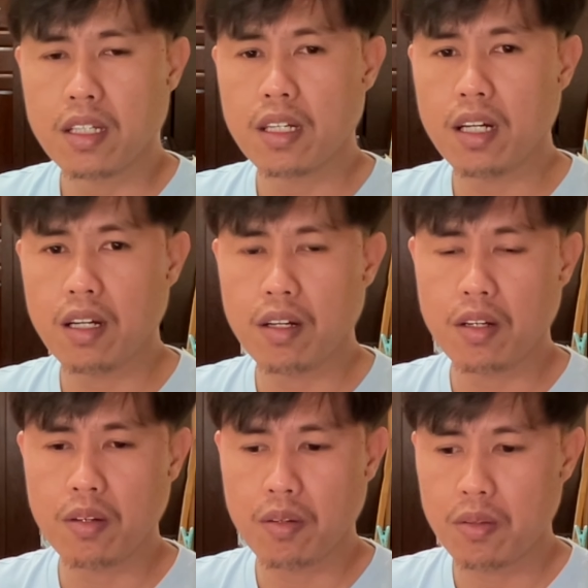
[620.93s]

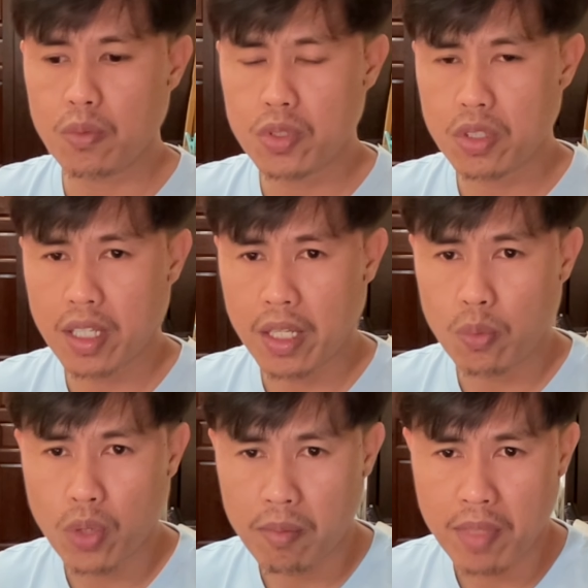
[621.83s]
uh, which can
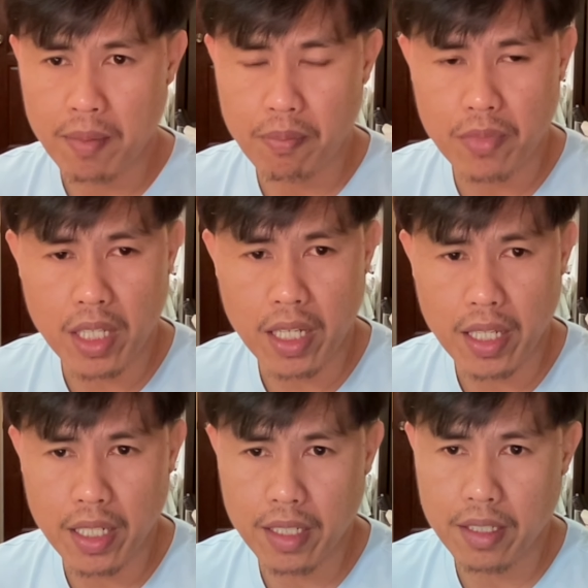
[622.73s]
warm up,
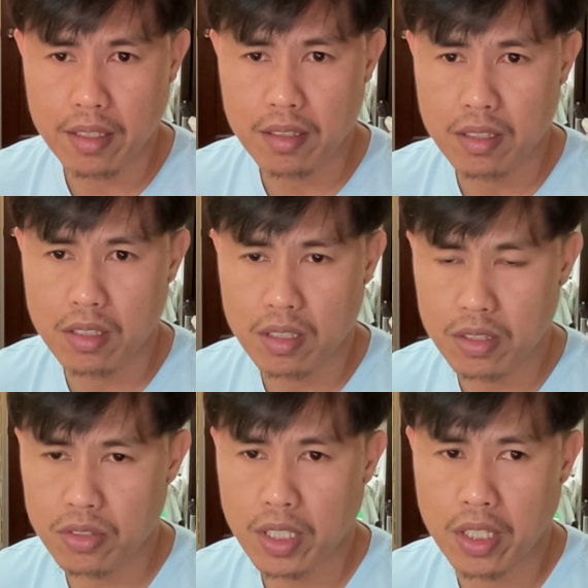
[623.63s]
then
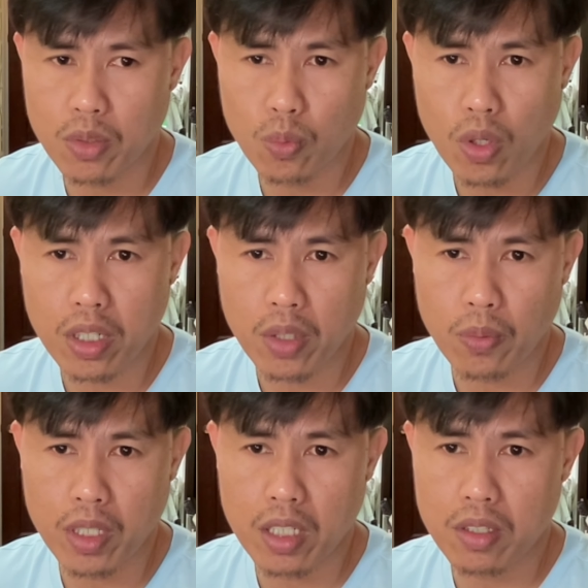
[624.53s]
start walking
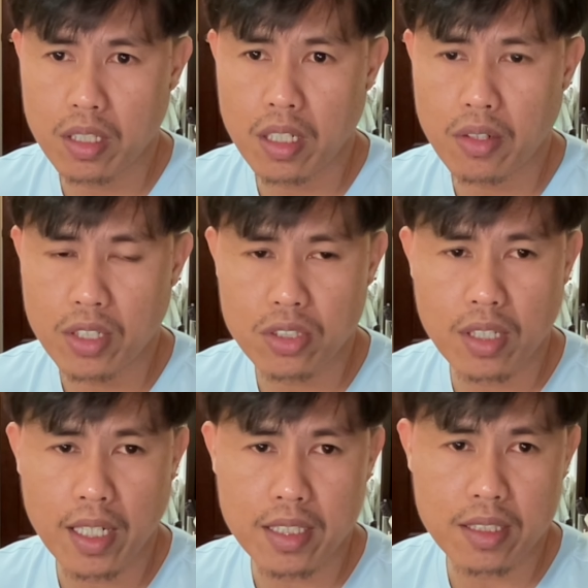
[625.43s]
without the crutch.
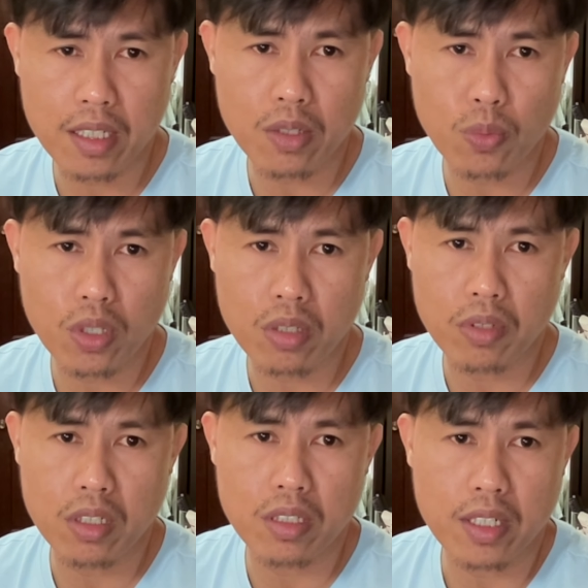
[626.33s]
I start walking
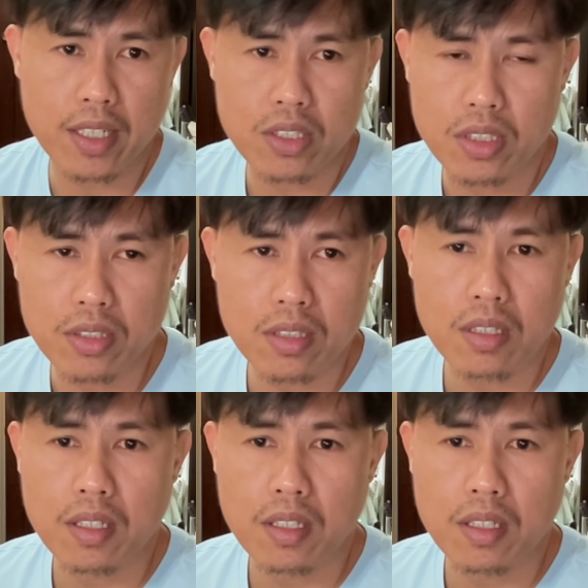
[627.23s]
without the crutches.